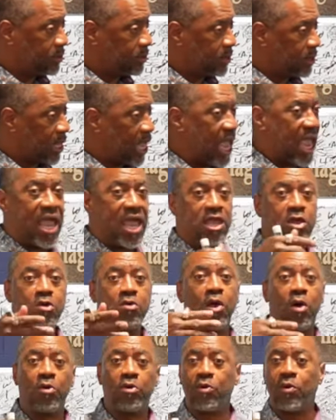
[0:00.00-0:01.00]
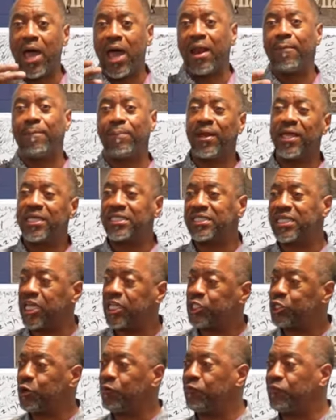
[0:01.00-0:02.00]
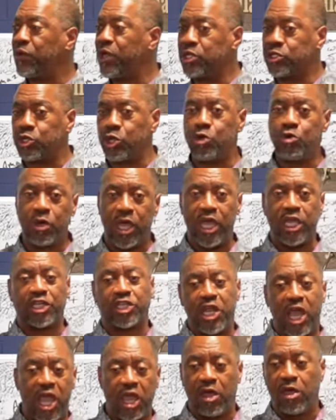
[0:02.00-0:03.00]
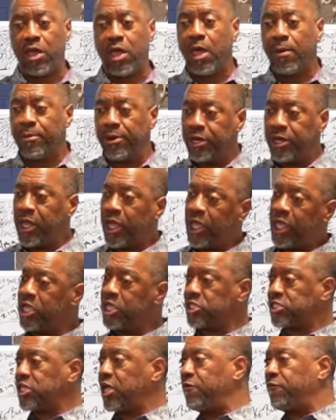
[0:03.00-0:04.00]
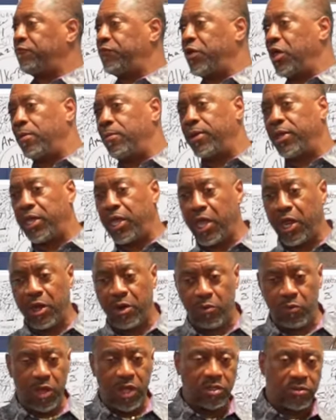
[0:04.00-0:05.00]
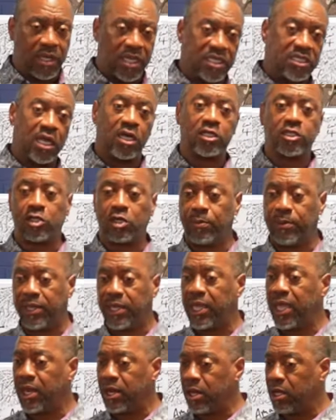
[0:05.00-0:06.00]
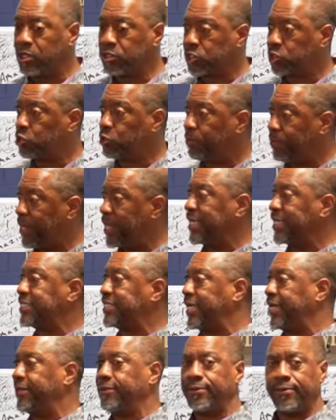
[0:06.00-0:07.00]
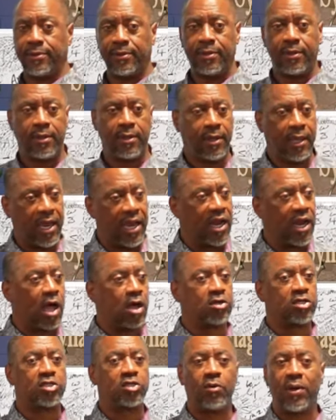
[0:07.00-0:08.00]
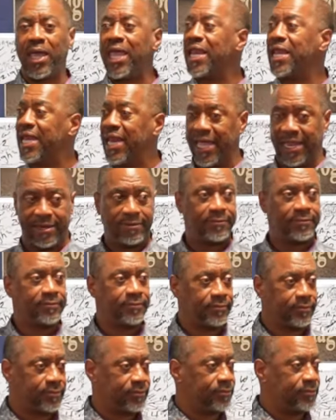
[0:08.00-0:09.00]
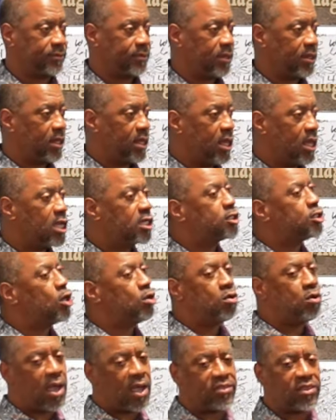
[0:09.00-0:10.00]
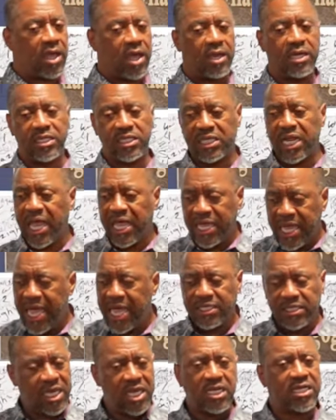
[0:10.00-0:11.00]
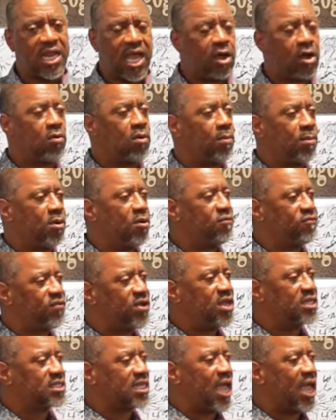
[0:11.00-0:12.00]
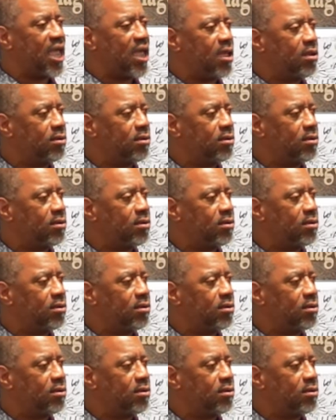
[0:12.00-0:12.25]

And you don't know how to place set your fears, so you get tangled. But then he said, fear the beginning of wisdom is also the beginning of stupidity. And it also ended. So you have to understand, yes, he's not going to remove fears I have.